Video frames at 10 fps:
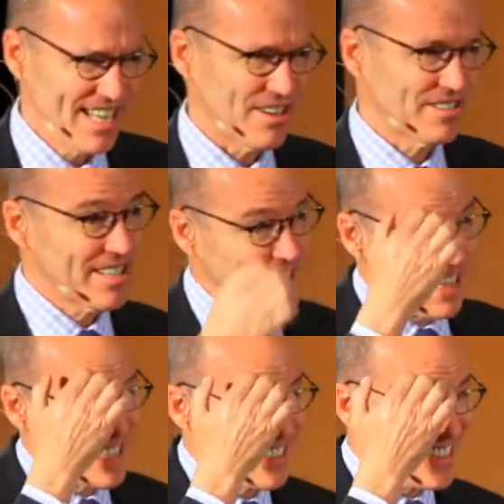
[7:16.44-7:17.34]
So I was thinking
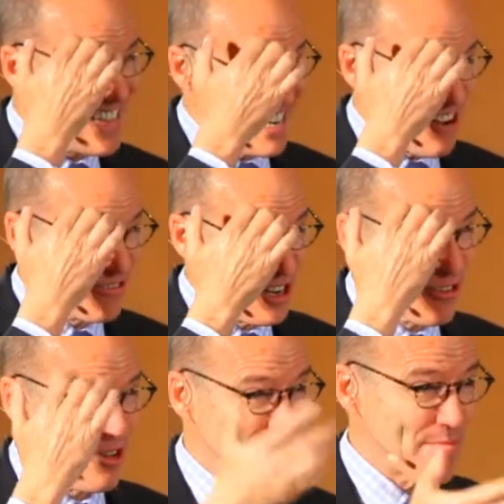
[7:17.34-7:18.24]
didn't
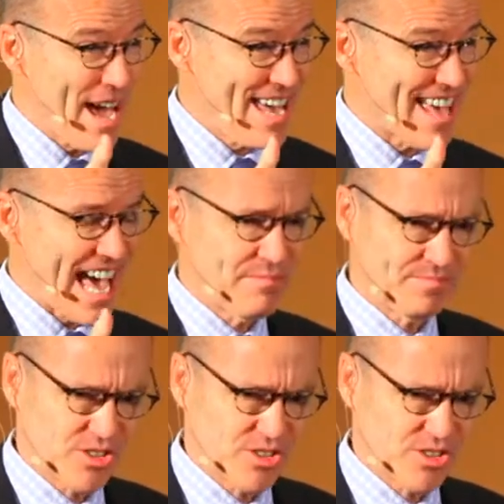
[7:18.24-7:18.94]
really want to pay that.